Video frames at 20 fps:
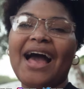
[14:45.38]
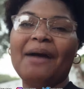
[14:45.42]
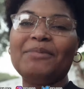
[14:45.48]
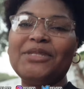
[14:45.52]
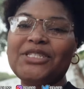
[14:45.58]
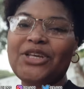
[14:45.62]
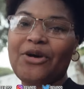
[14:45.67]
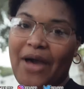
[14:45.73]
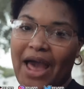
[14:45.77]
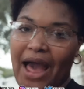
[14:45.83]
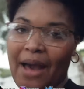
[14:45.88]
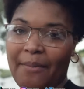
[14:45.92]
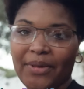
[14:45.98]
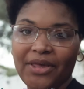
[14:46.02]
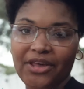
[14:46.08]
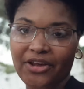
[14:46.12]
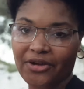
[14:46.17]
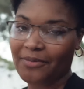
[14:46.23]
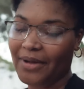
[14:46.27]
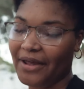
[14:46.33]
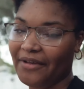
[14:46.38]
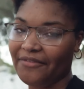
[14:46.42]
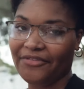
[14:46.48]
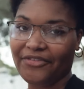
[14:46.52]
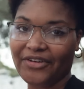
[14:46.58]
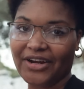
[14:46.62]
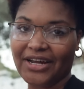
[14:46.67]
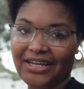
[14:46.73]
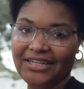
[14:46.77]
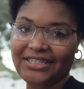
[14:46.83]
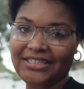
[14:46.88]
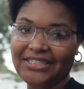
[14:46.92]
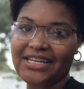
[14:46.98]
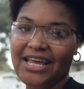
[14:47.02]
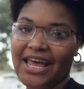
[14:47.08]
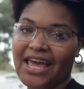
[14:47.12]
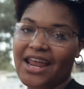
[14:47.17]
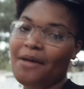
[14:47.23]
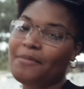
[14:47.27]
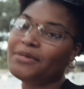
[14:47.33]
I'm so happy you're my friend,
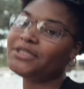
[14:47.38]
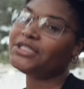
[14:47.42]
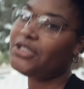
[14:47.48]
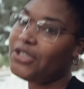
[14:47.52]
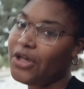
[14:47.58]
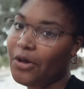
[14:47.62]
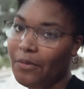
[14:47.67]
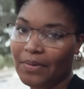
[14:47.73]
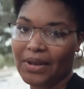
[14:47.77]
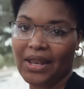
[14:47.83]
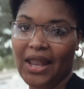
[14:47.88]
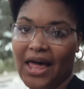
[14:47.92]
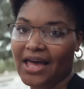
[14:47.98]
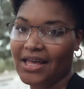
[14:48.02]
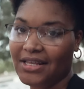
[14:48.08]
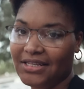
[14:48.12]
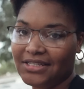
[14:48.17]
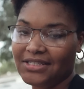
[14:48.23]
and I'm so blessed.